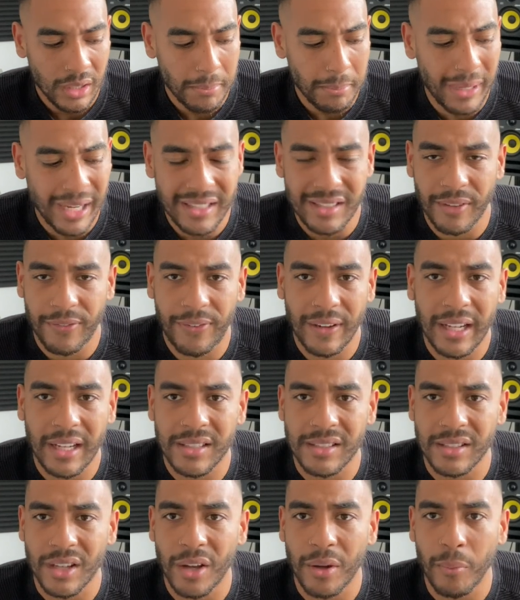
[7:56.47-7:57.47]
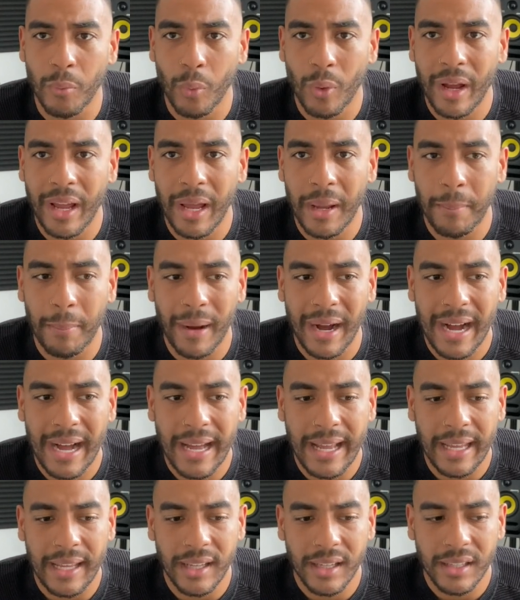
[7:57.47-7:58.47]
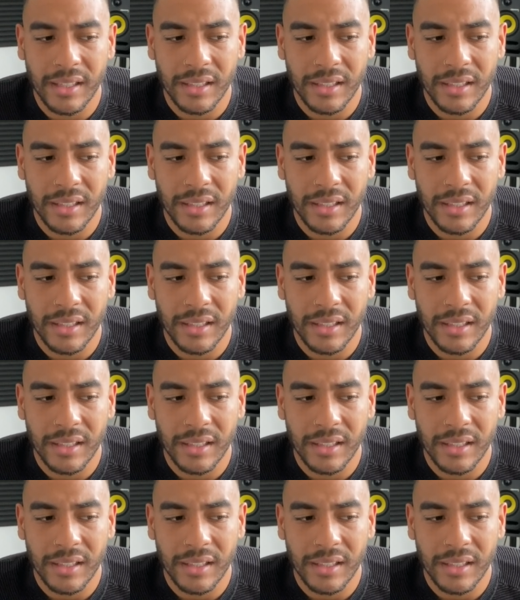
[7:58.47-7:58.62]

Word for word: made to feel a certain way by